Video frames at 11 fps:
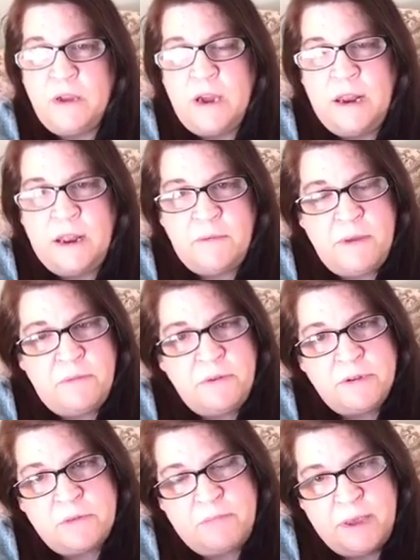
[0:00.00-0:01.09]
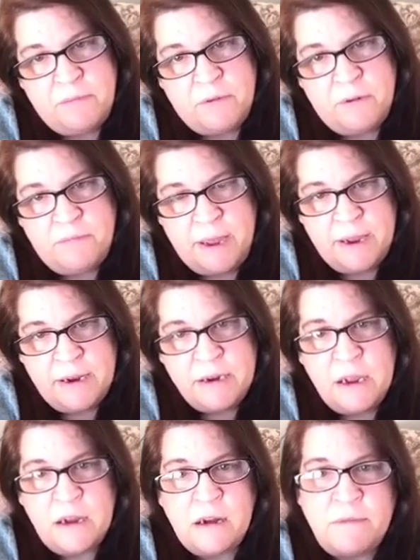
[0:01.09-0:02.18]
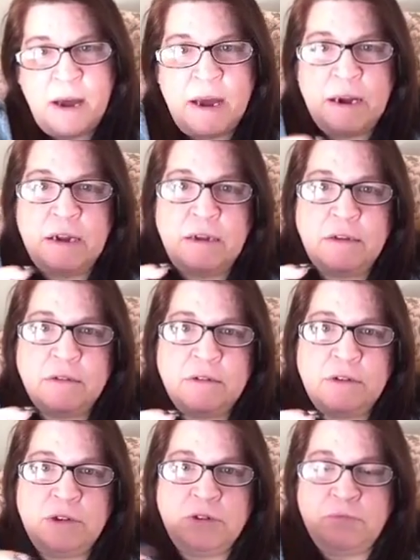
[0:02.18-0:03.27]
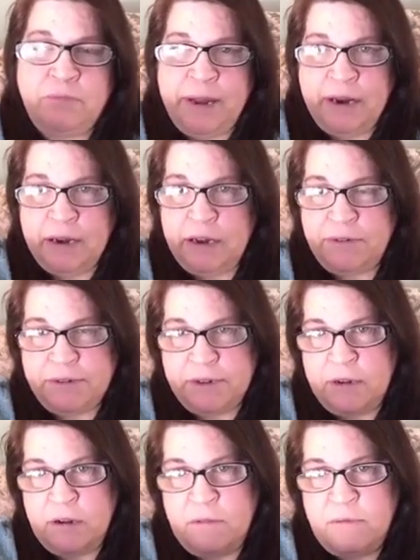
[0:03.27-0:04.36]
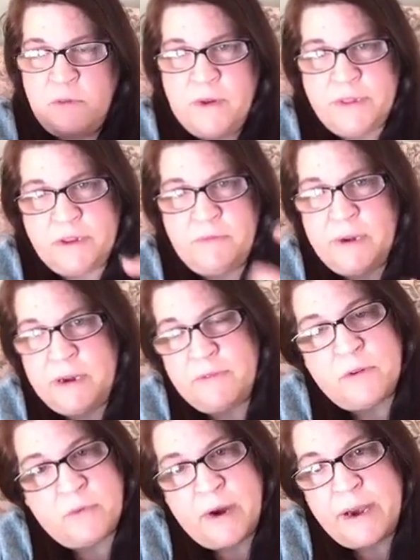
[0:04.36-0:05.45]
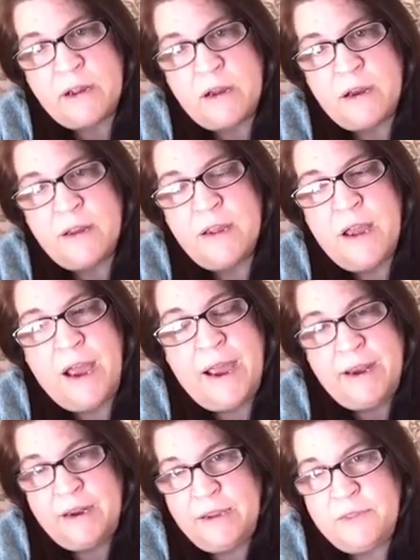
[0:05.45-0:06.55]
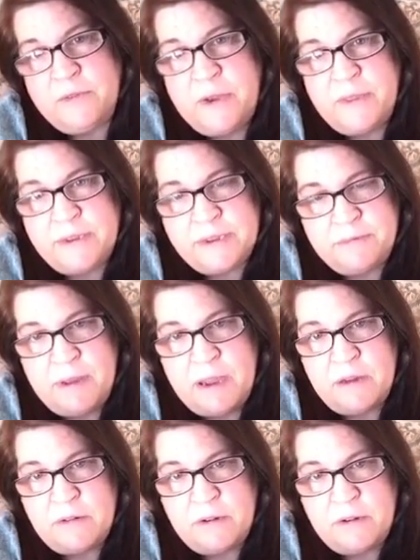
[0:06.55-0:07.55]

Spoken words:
A lot of people use paper and pen. I use bay leaves, the ones that are big enough to write on. I like the way they smell,